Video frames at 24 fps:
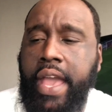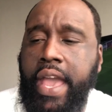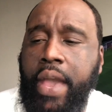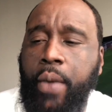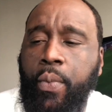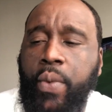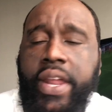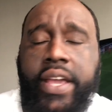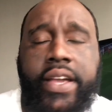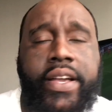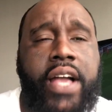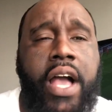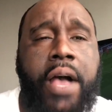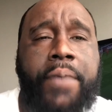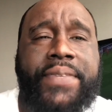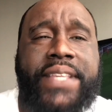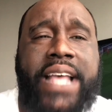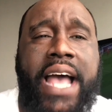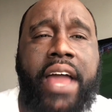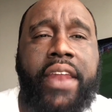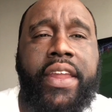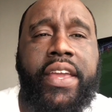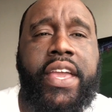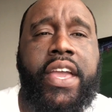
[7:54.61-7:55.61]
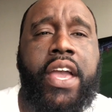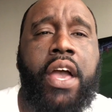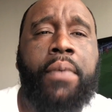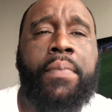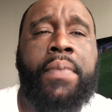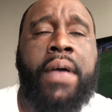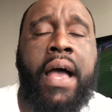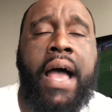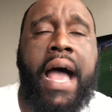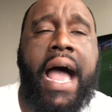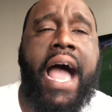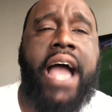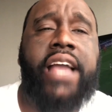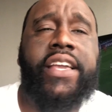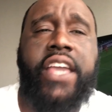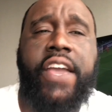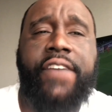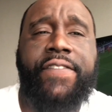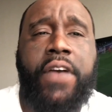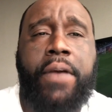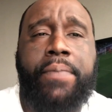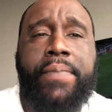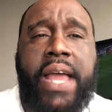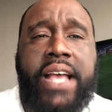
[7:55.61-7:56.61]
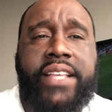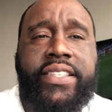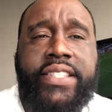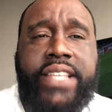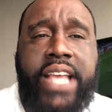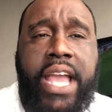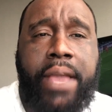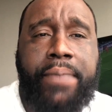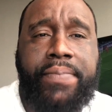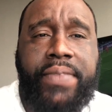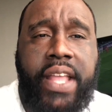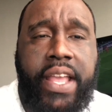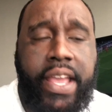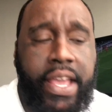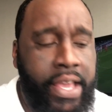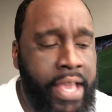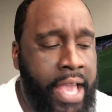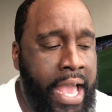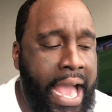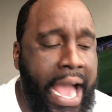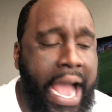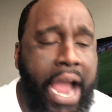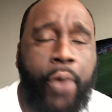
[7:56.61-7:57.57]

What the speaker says: And when it comes down to him, I give him that same thing.